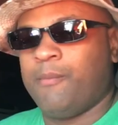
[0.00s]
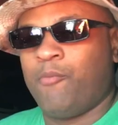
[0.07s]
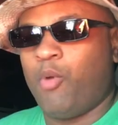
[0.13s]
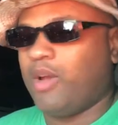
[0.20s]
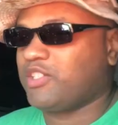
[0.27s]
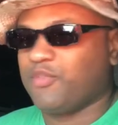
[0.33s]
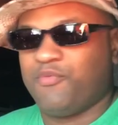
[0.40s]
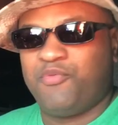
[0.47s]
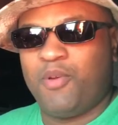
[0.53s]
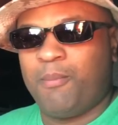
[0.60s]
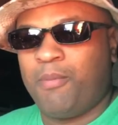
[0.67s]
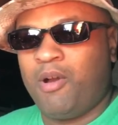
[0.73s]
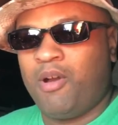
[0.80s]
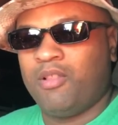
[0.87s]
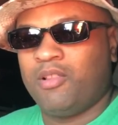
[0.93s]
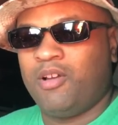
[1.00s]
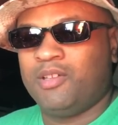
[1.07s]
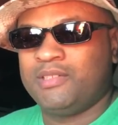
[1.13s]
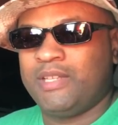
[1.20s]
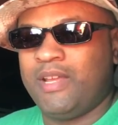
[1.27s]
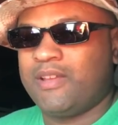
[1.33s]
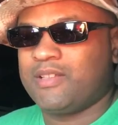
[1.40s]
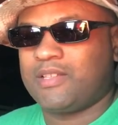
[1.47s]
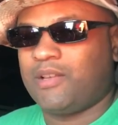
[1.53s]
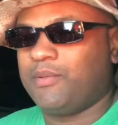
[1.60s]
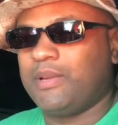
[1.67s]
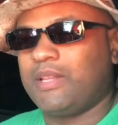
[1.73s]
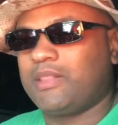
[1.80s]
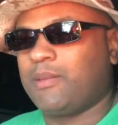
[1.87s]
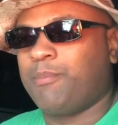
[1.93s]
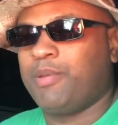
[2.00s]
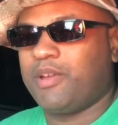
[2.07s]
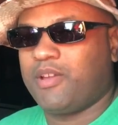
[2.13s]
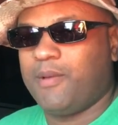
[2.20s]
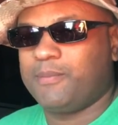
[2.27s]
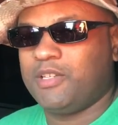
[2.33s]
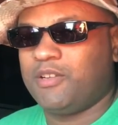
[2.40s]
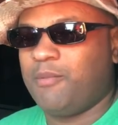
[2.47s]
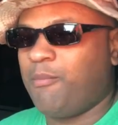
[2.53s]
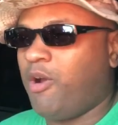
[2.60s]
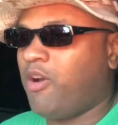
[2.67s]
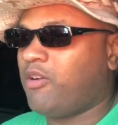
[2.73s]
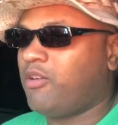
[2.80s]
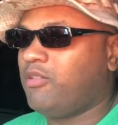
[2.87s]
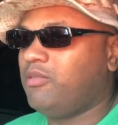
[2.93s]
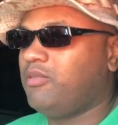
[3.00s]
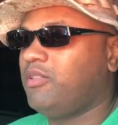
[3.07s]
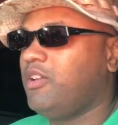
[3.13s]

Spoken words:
Watching football all day because I don't have to pick up till tomorrow.